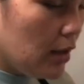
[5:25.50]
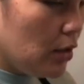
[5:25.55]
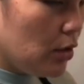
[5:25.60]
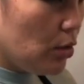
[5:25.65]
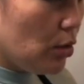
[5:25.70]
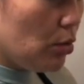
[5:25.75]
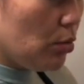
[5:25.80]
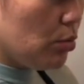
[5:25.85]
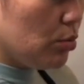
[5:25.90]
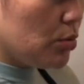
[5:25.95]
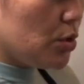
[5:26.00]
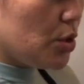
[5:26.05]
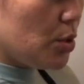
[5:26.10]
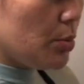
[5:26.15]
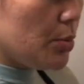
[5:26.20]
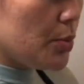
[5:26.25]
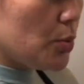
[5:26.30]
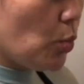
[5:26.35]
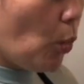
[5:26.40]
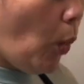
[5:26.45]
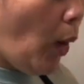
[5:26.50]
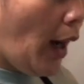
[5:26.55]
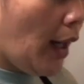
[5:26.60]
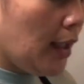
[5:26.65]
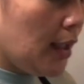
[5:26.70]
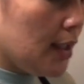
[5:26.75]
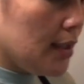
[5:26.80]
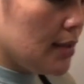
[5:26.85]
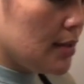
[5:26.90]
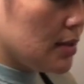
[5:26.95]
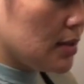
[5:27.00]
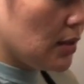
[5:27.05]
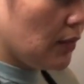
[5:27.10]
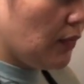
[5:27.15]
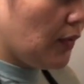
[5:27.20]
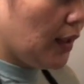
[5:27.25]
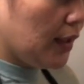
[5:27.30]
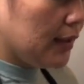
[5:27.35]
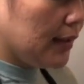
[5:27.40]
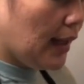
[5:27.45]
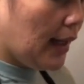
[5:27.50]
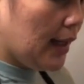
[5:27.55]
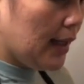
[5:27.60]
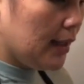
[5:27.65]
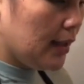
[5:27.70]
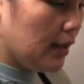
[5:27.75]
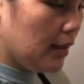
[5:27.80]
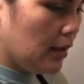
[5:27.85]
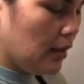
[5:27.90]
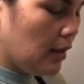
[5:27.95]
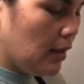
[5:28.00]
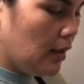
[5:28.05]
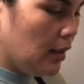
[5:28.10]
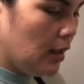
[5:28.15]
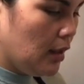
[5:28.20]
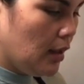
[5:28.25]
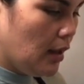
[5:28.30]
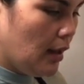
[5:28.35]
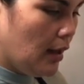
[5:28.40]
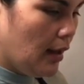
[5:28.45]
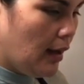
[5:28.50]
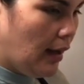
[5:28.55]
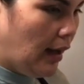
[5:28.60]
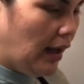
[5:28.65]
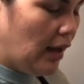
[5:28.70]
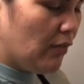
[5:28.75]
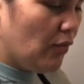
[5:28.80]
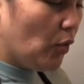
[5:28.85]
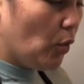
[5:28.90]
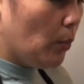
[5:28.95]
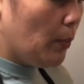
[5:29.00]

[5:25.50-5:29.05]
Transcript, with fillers: you know, she was whiny and stuff like that, and I felt